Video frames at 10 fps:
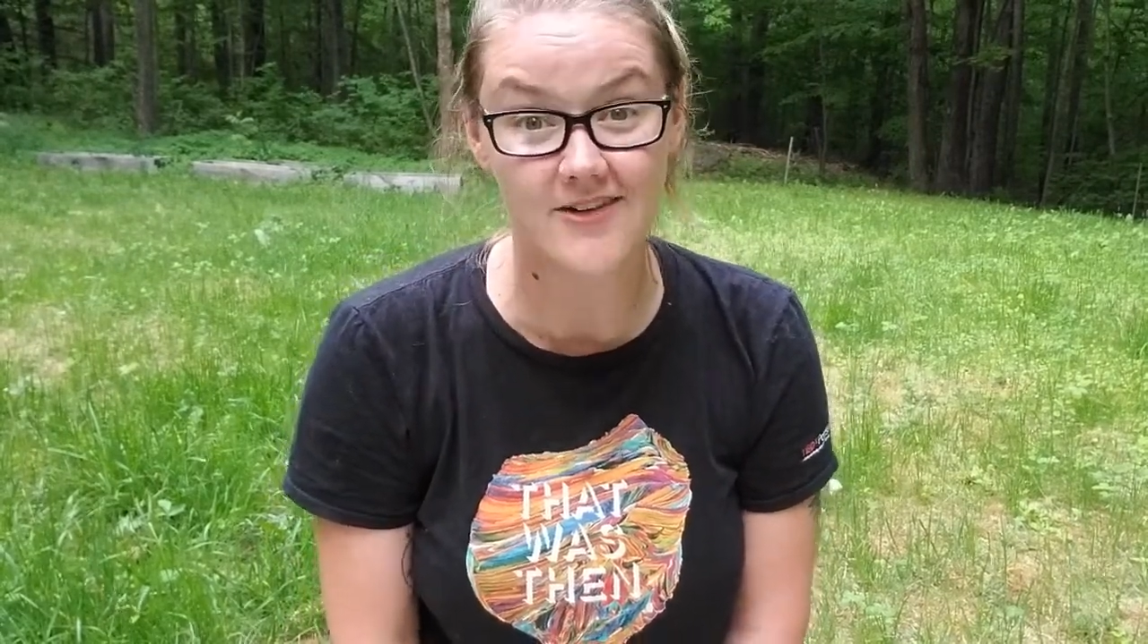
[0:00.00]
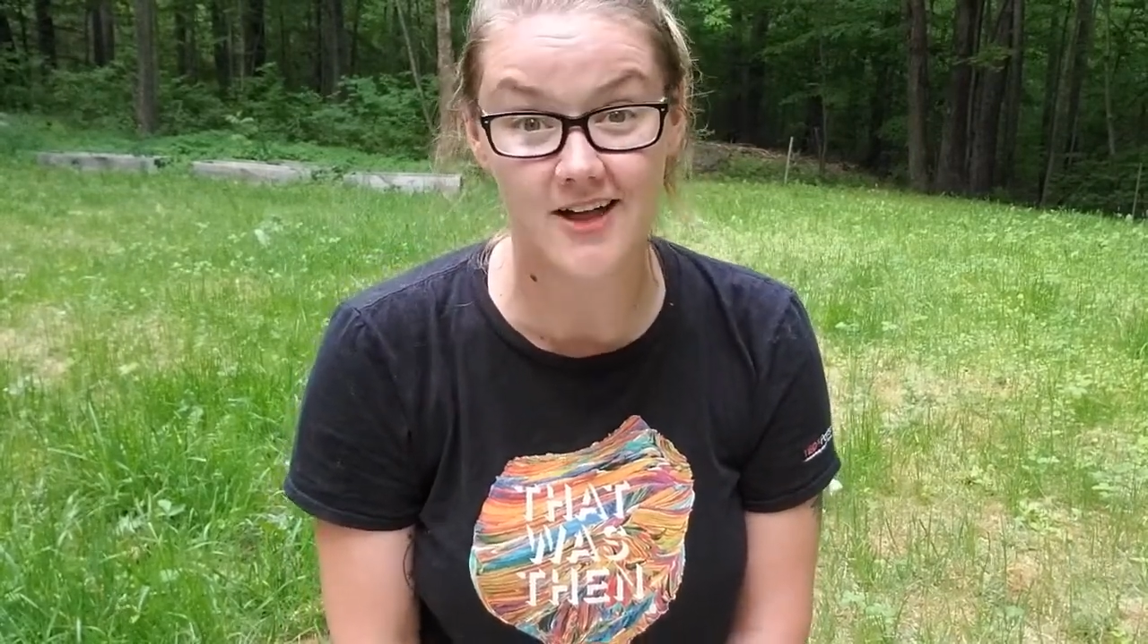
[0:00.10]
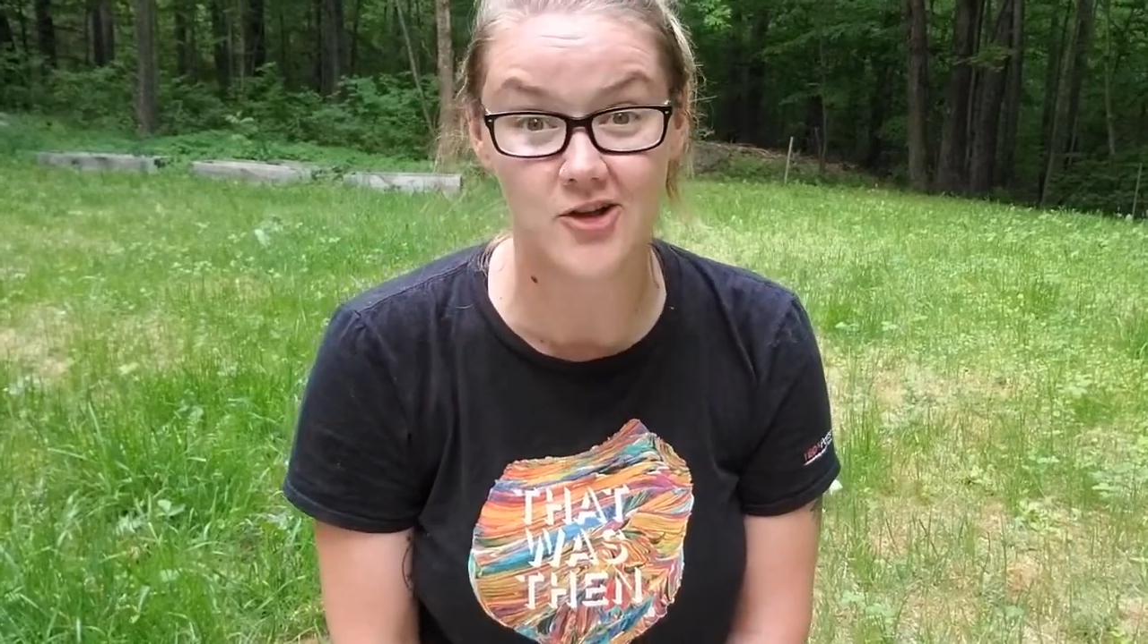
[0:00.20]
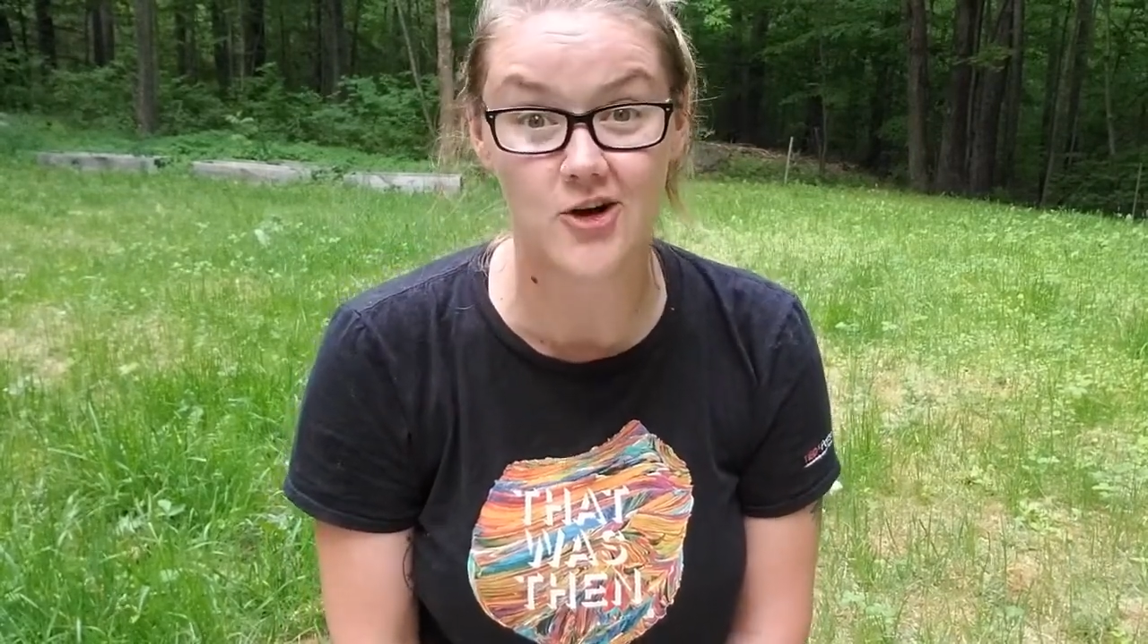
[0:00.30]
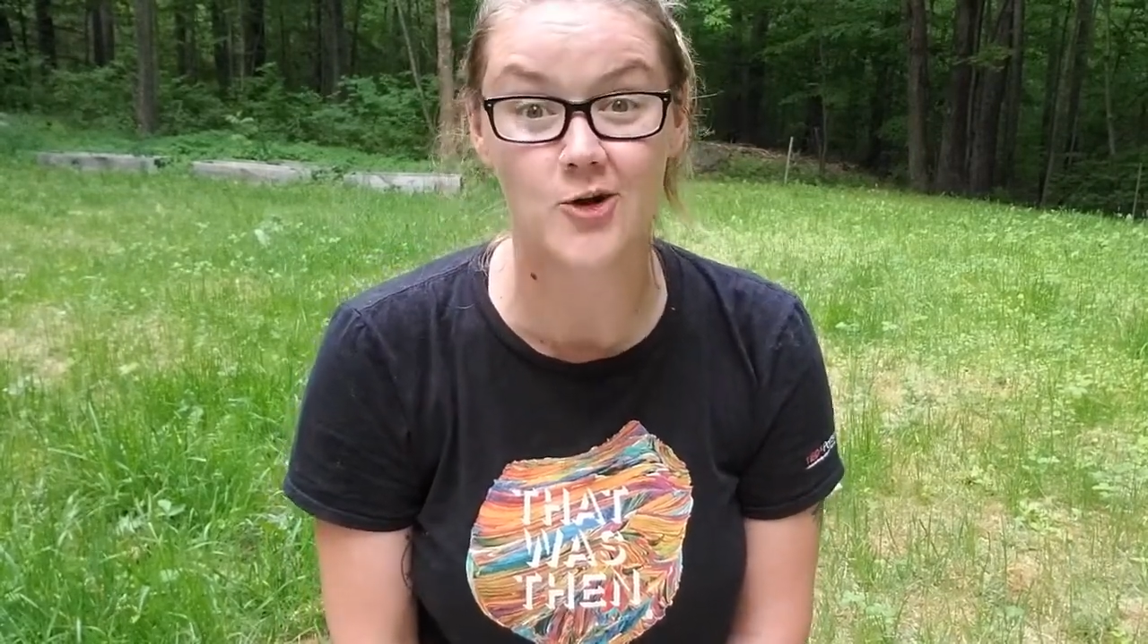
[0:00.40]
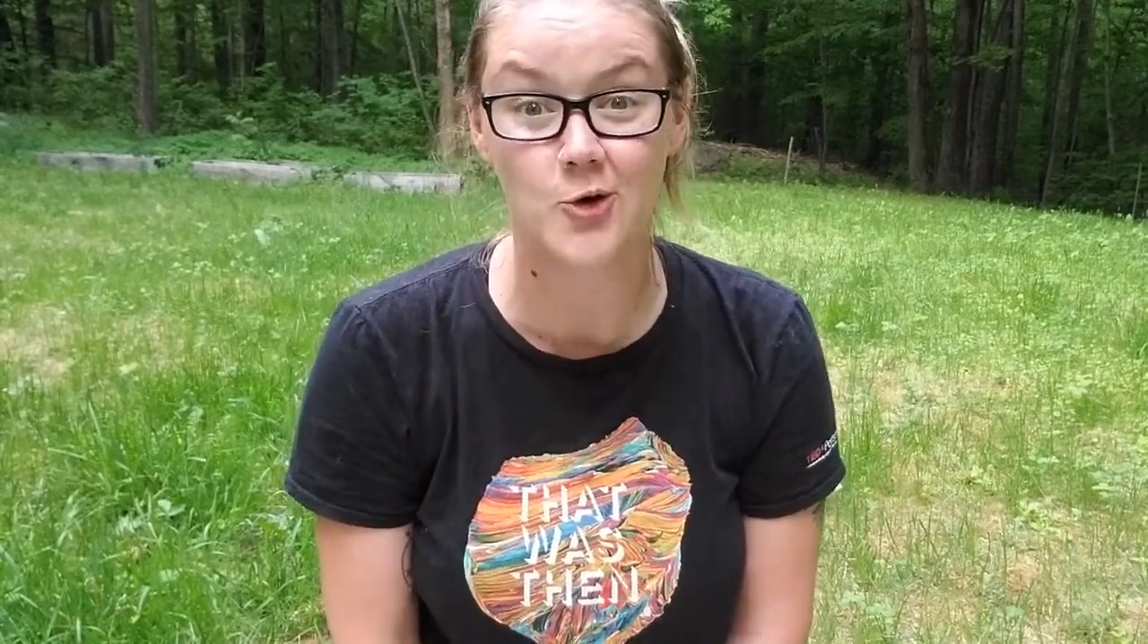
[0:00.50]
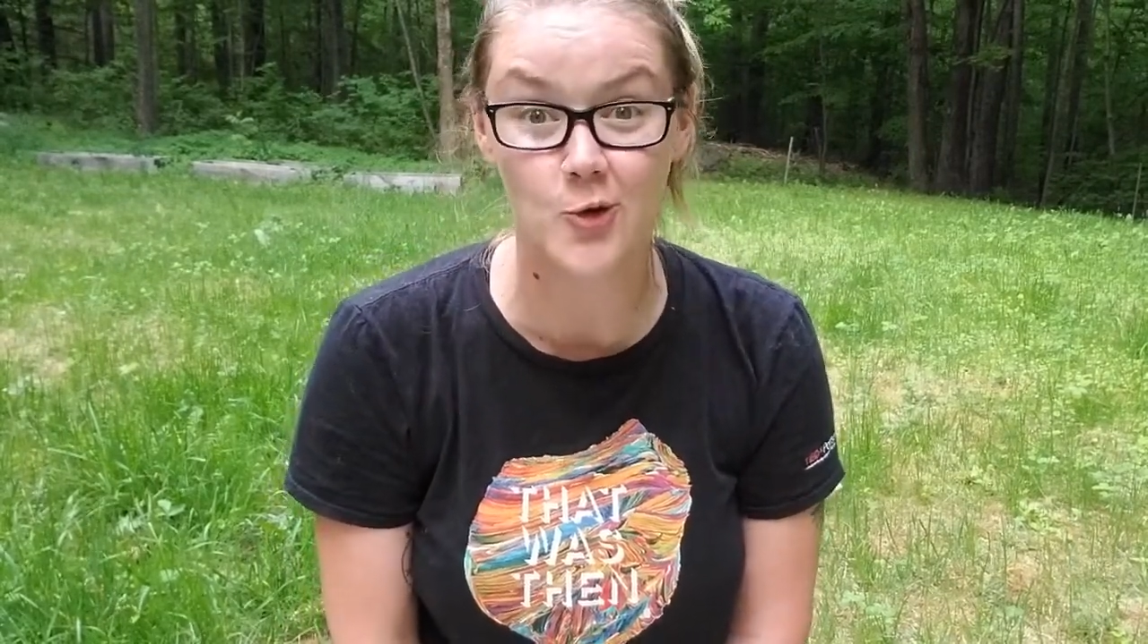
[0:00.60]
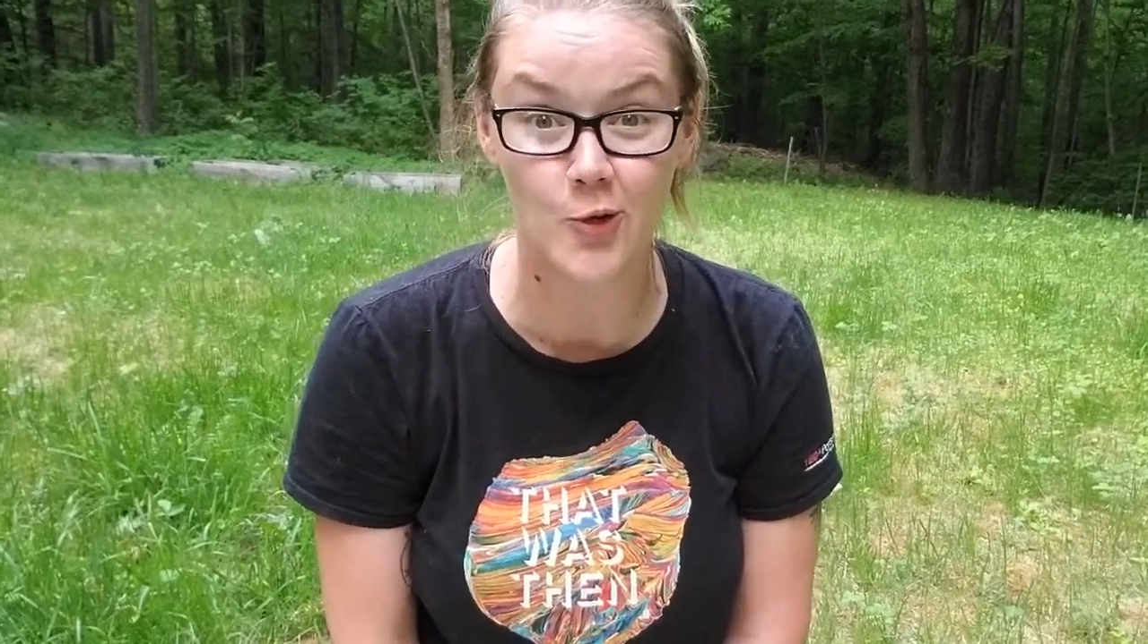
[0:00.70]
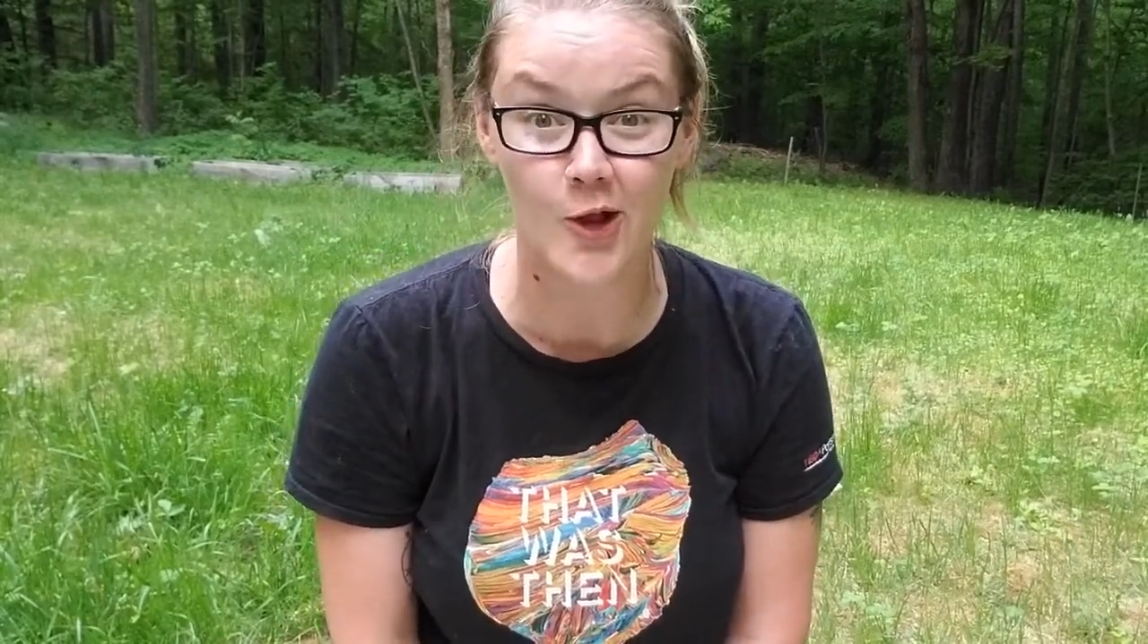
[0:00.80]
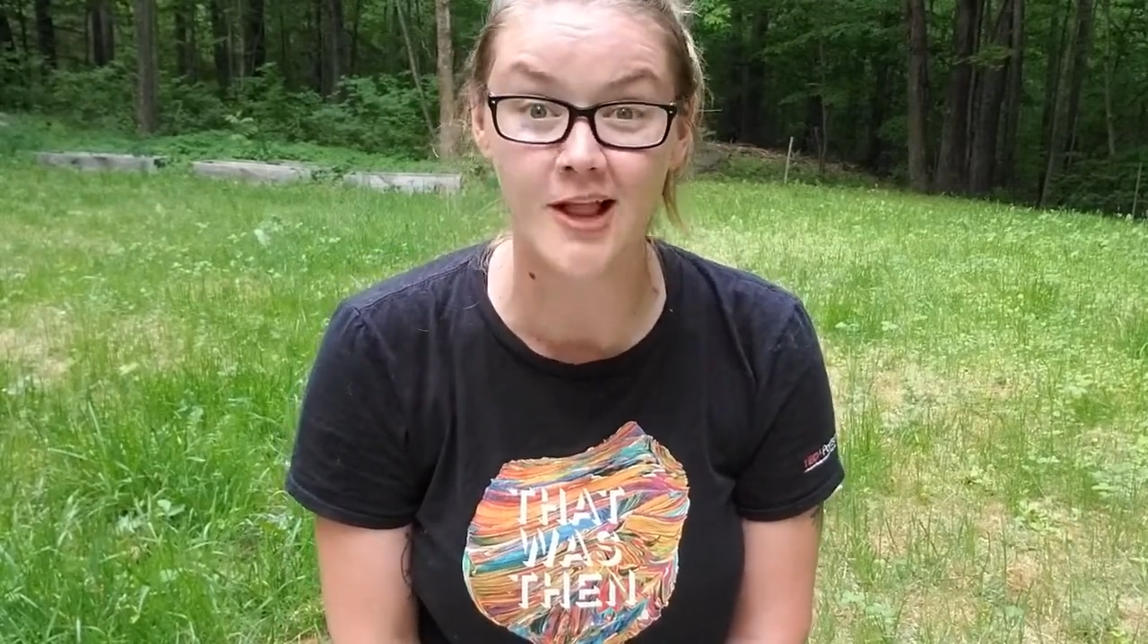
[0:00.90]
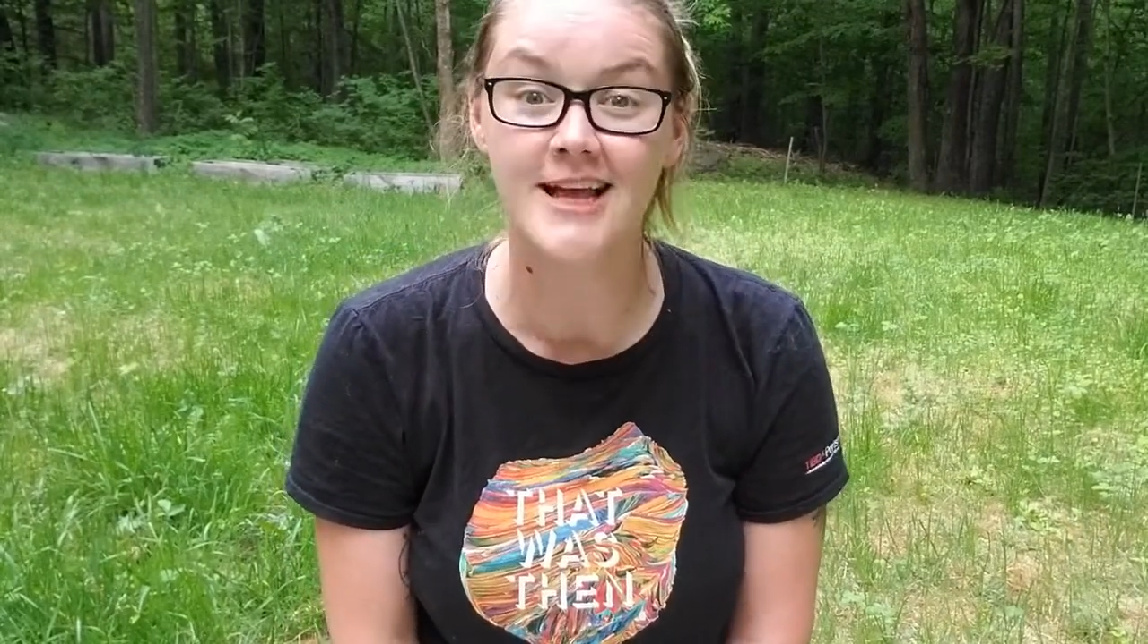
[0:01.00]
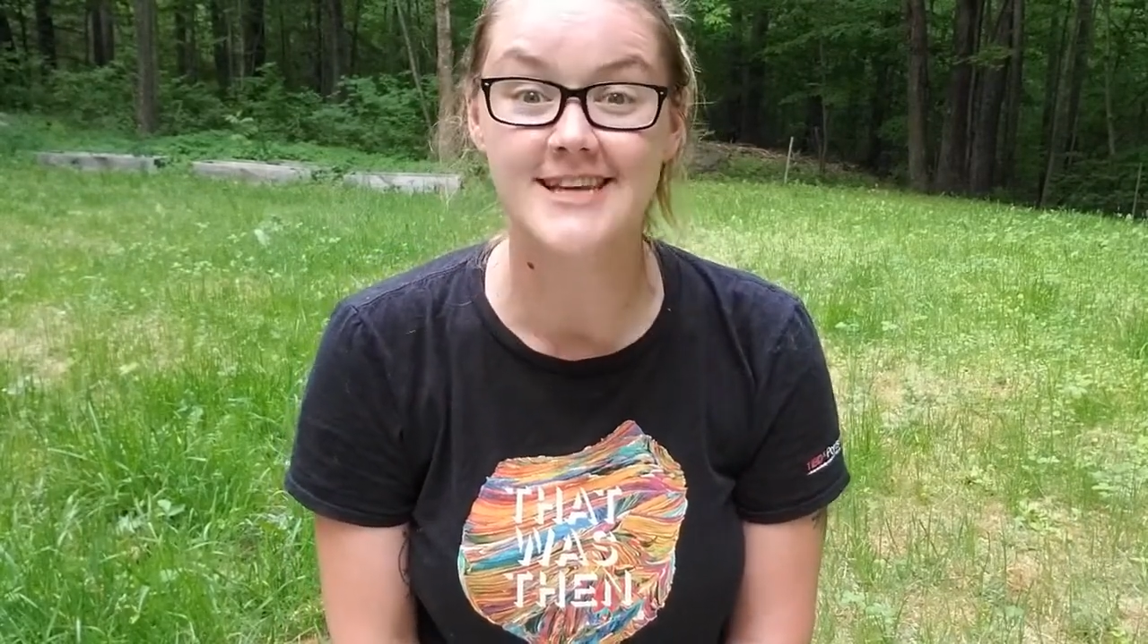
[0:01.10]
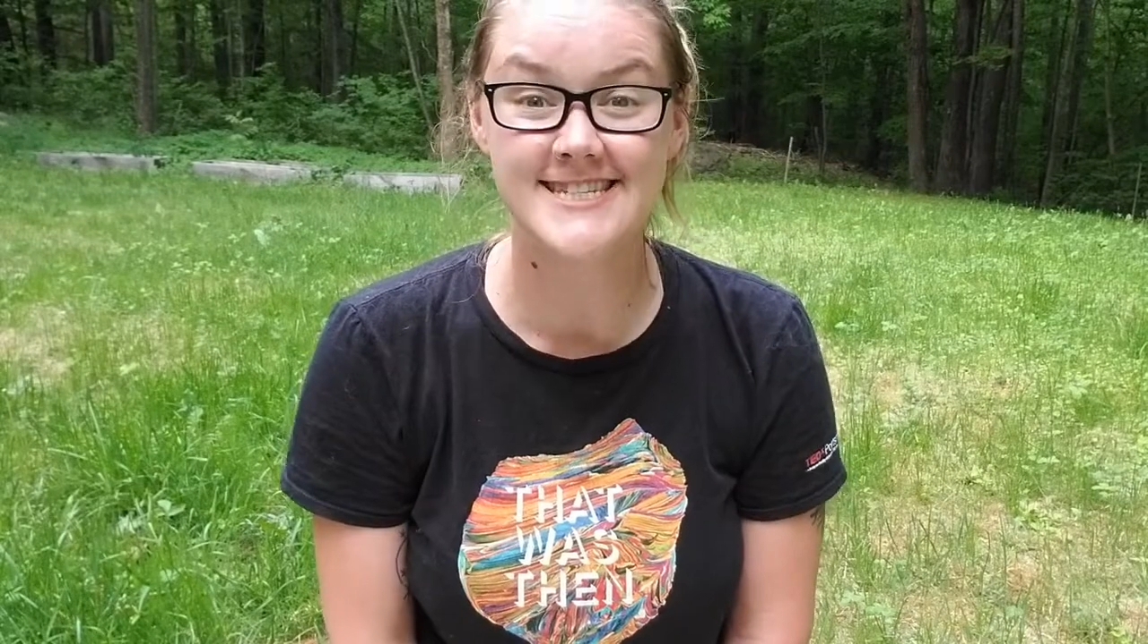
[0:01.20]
of other cool